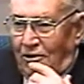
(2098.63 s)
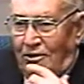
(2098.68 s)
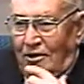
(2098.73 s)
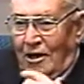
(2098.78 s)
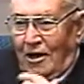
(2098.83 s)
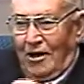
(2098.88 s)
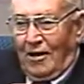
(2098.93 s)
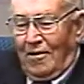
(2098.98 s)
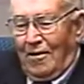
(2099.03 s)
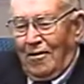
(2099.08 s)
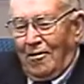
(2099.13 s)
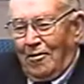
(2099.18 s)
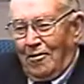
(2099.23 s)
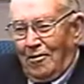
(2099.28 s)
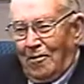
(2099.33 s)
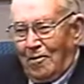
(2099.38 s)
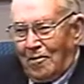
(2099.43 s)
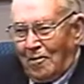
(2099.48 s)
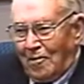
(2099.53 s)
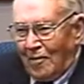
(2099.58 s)
which I
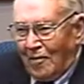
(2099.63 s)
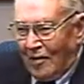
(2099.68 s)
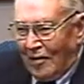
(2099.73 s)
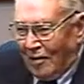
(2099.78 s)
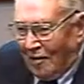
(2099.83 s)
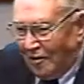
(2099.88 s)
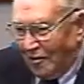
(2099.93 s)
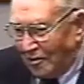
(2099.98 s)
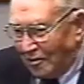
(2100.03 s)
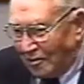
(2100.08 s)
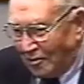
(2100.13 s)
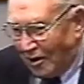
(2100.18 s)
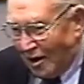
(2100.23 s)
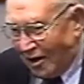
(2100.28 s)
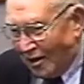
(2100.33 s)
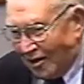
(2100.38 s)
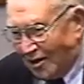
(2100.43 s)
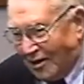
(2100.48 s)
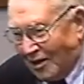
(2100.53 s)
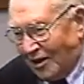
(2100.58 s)
was
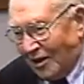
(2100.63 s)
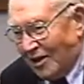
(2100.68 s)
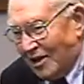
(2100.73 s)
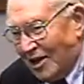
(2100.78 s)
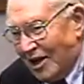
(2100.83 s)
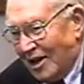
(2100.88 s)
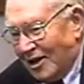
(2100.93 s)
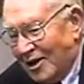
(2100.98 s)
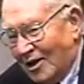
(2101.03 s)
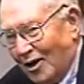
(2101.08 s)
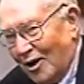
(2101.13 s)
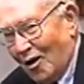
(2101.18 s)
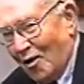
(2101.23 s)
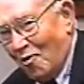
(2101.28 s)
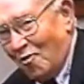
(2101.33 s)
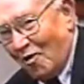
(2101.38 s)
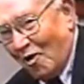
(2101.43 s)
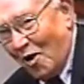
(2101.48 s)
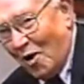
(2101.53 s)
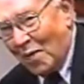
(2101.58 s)
rather
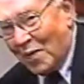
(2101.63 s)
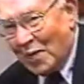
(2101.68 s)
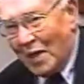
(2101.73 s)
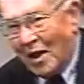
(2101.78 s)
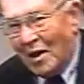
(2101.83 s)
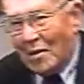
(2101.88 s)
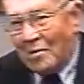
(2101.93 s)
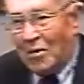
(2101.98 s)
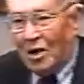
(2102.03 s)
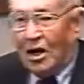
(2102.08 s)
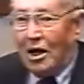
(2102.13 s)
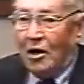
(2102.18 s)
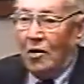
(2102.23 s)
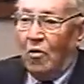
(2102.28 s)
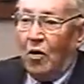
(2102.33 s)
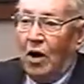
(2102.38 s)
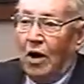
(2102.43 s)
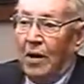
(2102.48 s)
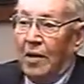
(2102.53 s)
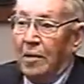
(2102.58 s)
indignant over. But
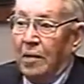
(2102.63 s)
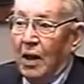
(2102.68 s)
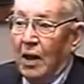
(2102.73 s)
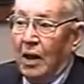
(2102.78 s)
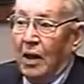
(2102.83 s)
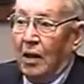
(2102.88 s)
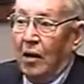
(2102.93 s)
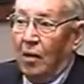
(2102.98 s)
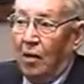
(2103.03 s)
anyway,